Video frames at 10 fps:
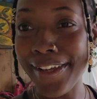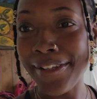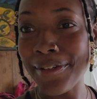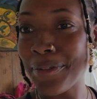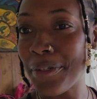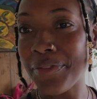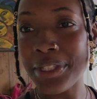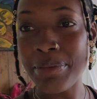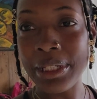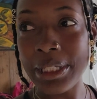and I don't know if
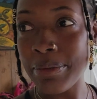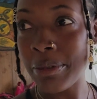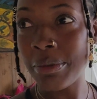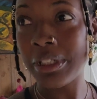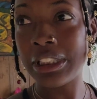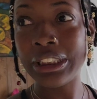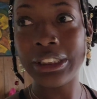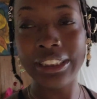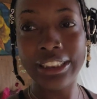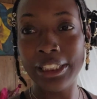it's because people are
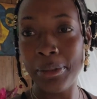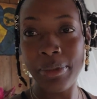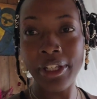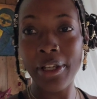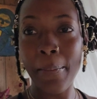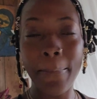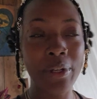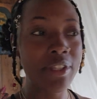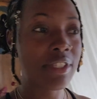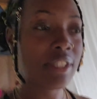still sleeping,
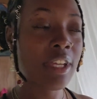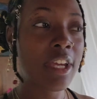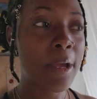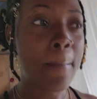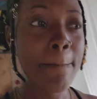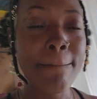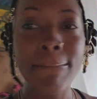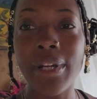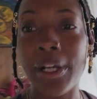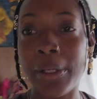but
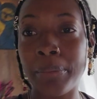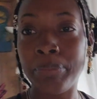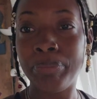um,